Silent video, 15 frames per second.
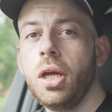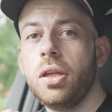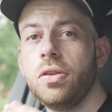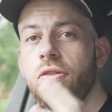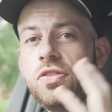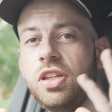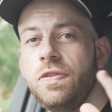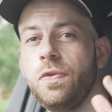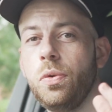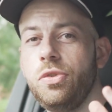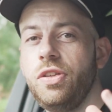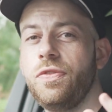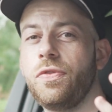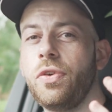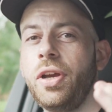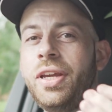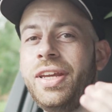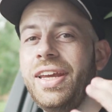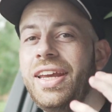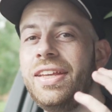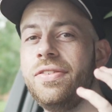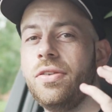the C43
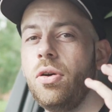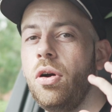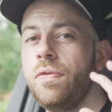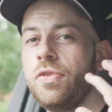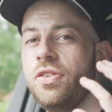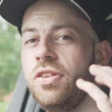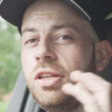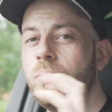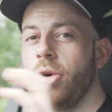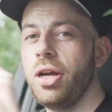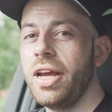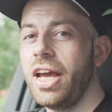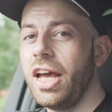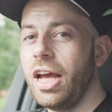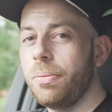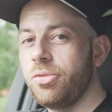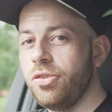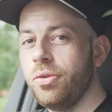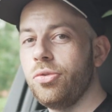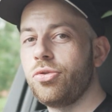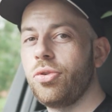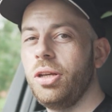is obviously my
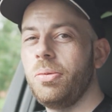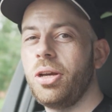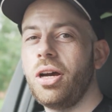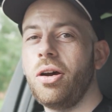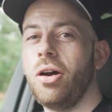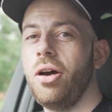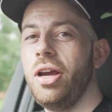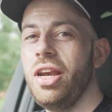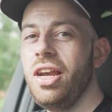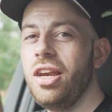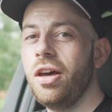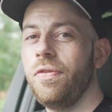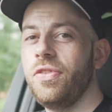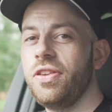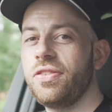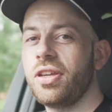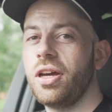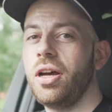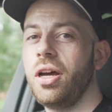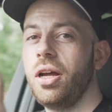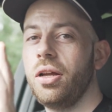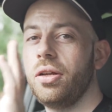absolute dream car. I love this
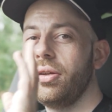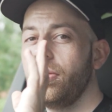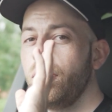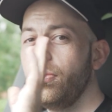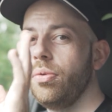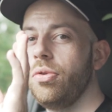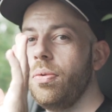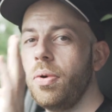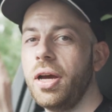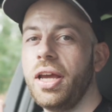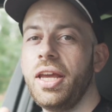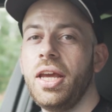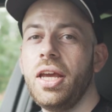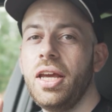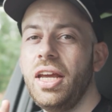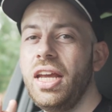car all the way.